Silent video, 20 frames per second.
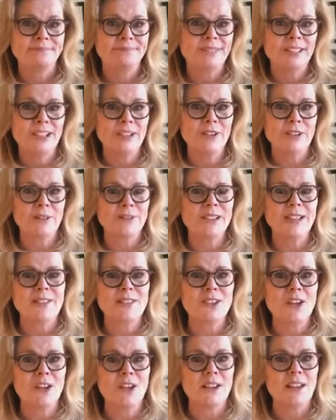You know,
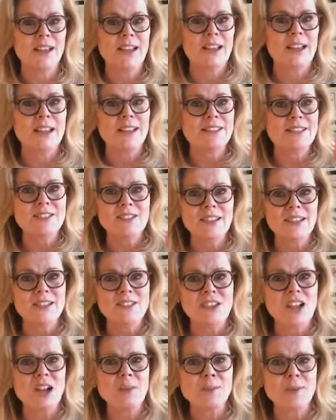that's all. It's it's
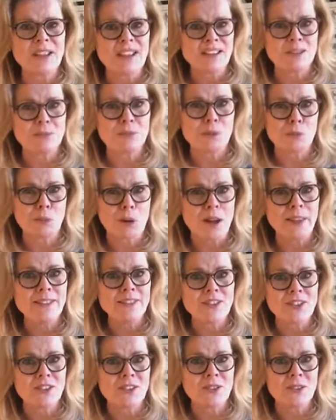not because we want
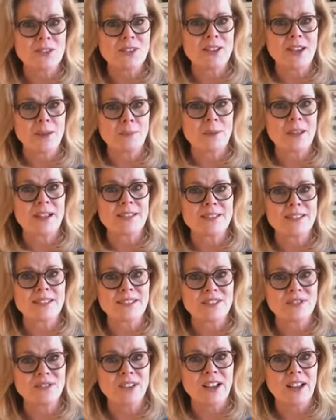to, it's not because
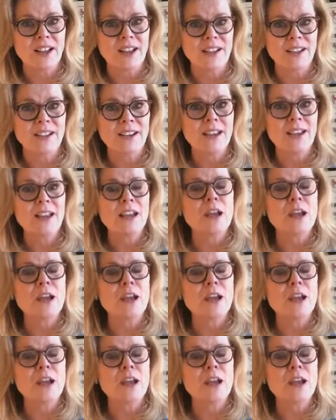it's fun,